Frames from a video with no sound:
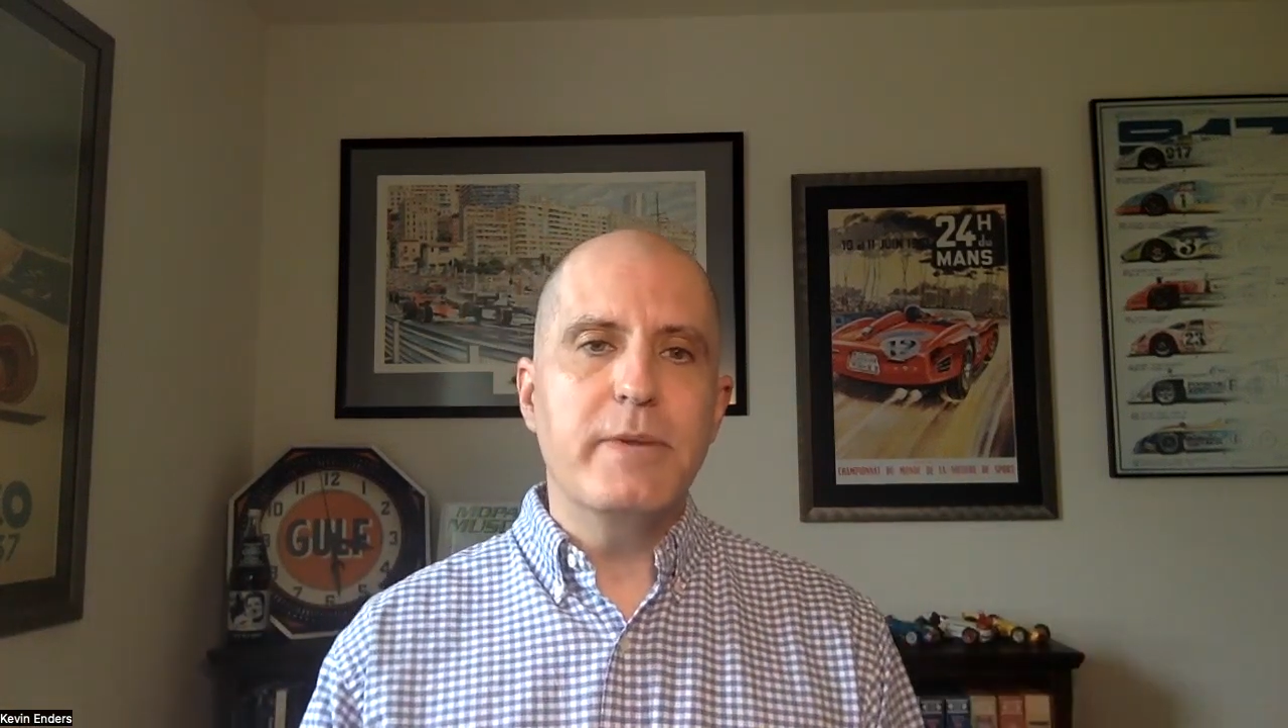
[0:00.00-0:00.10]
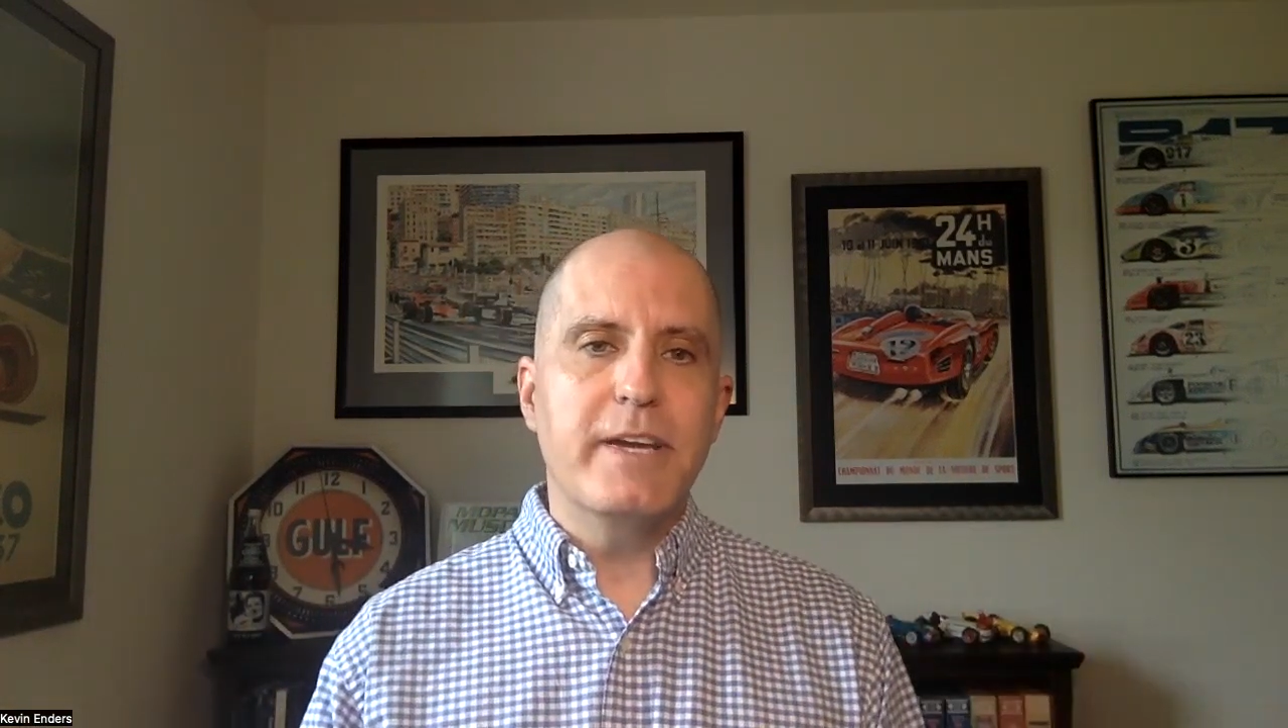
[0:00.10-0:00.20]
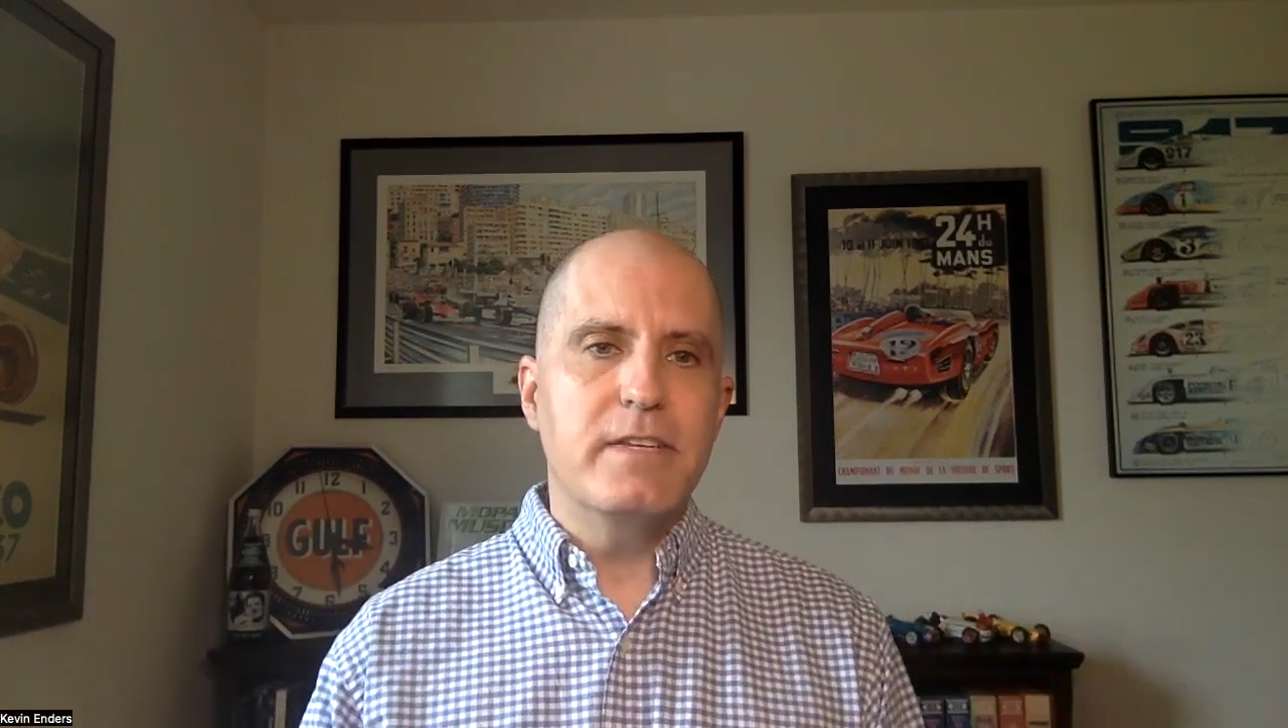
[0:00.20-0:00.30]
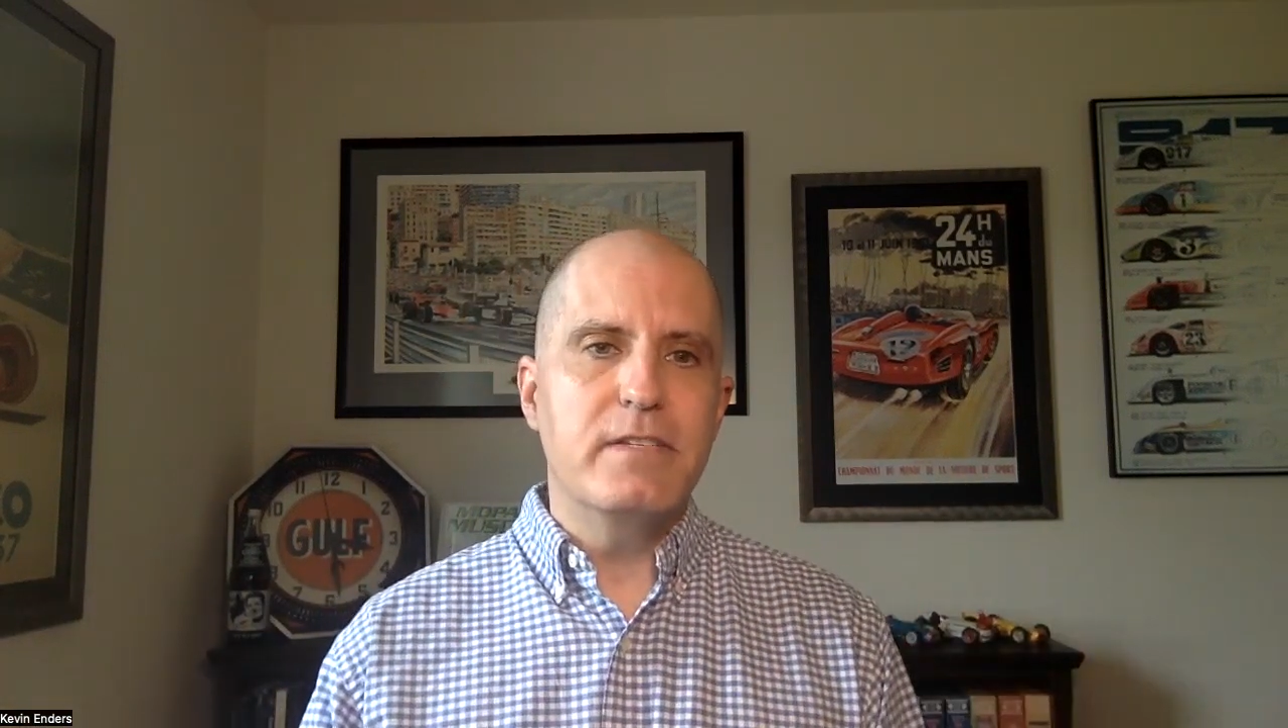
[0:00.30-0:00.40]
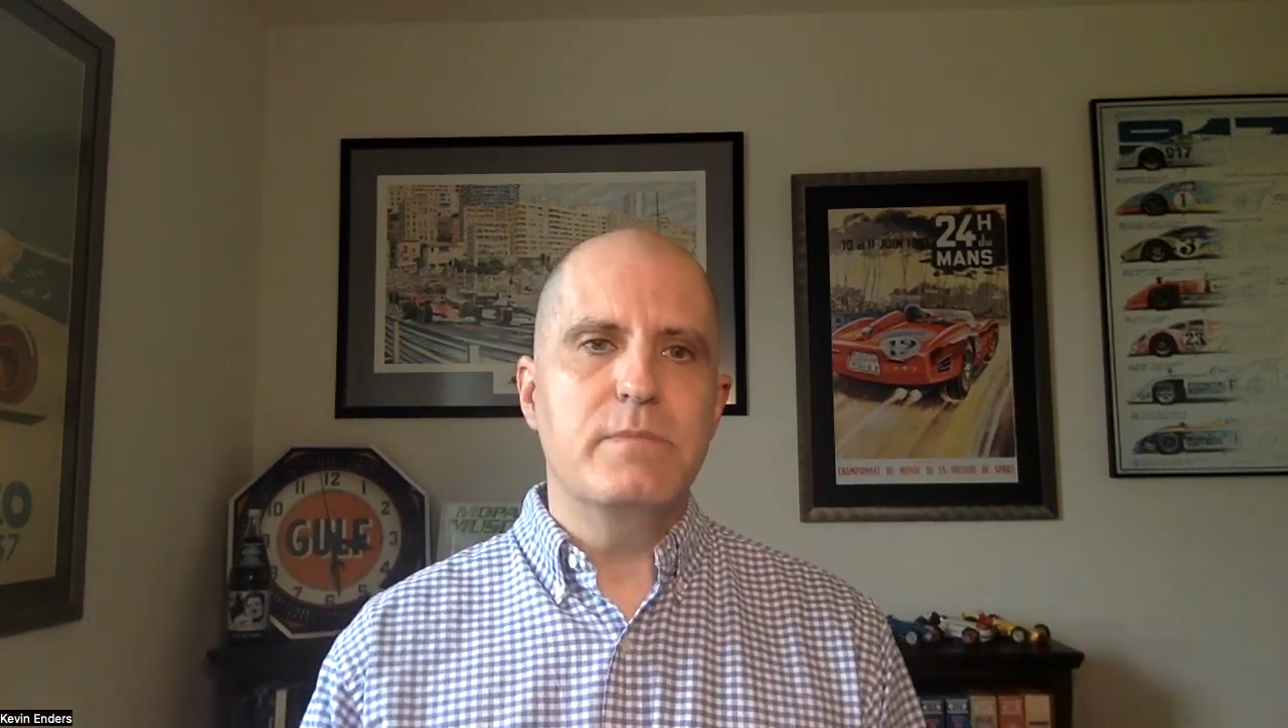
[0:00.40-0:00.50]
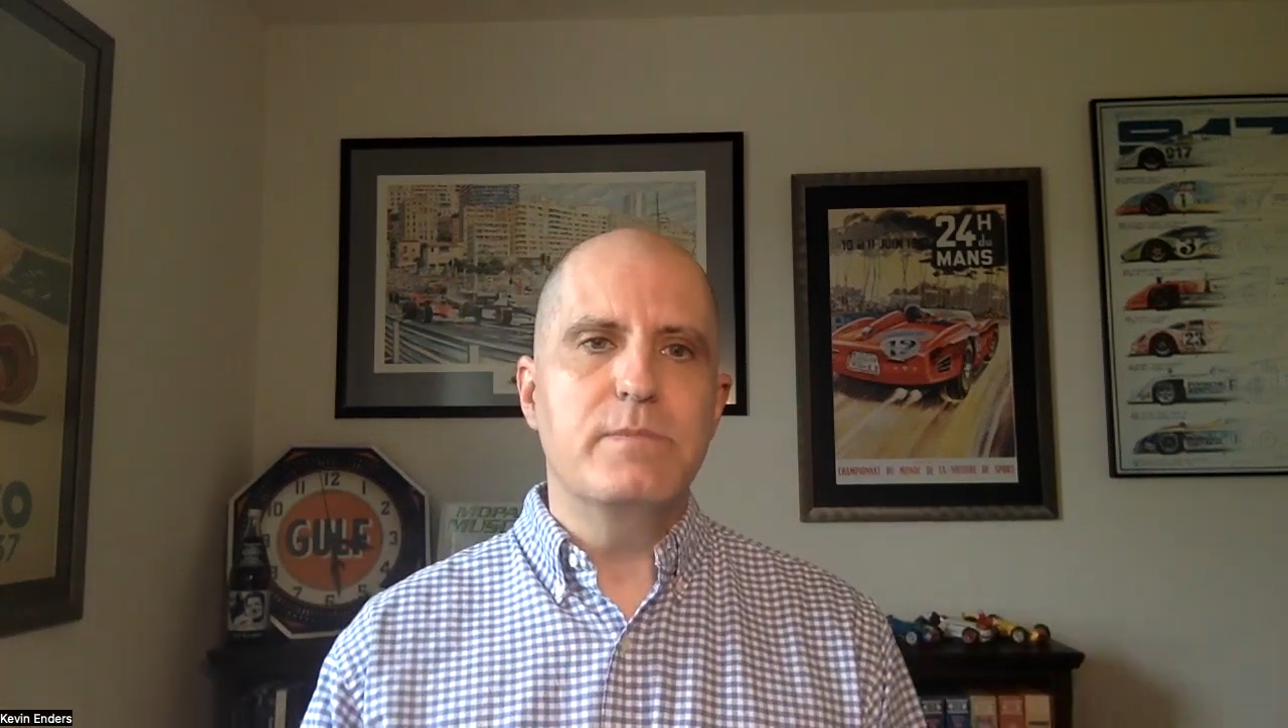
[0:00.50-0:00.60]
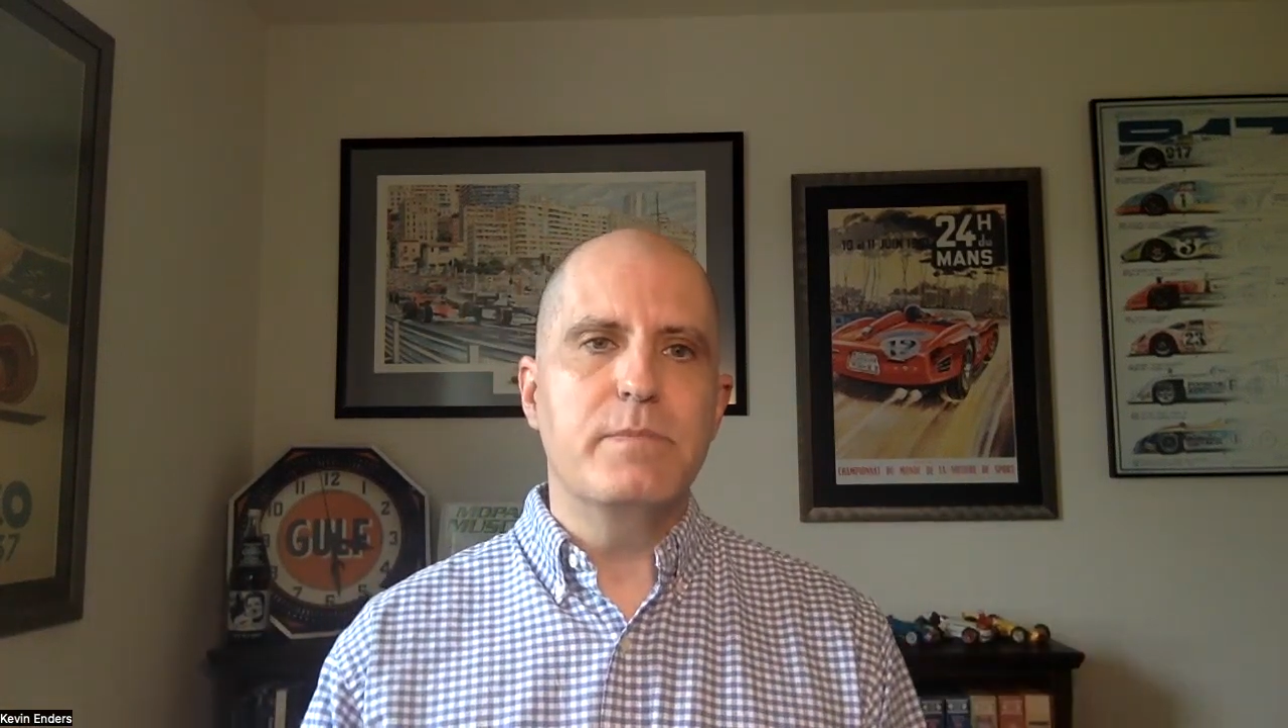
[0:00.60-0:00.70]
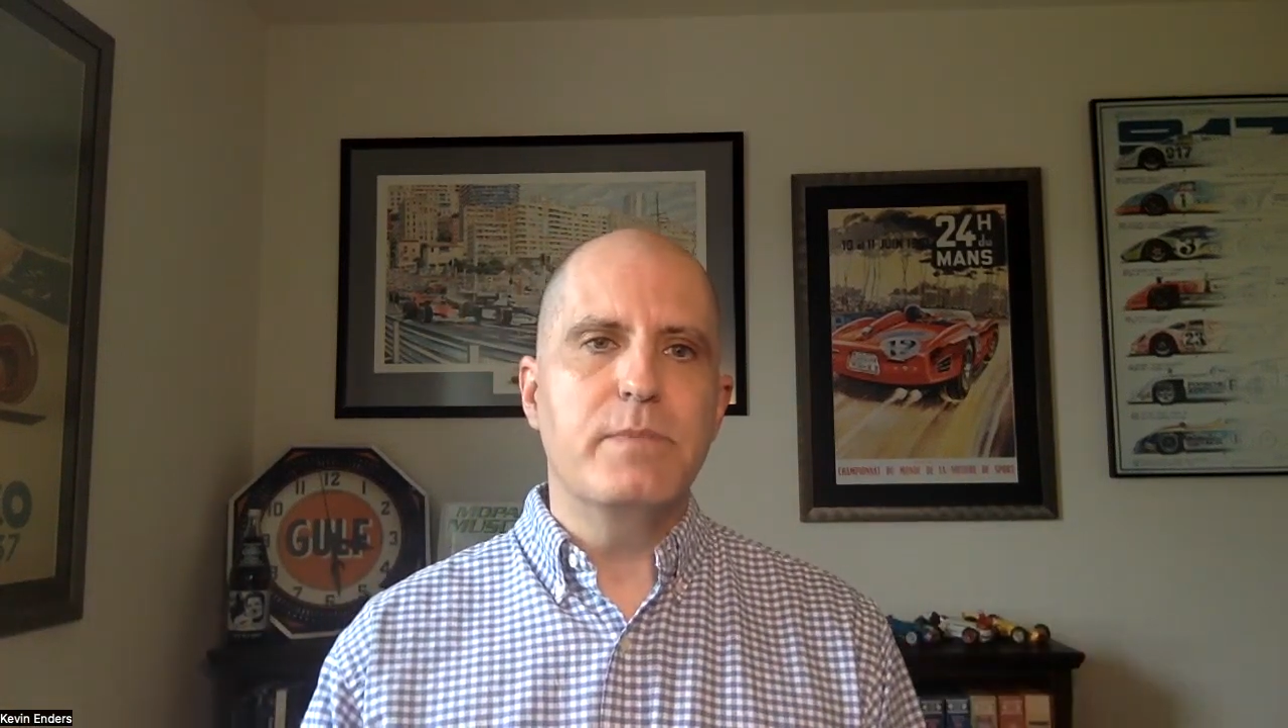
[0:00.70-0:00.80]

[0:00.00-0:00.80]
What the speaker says: mechanisms in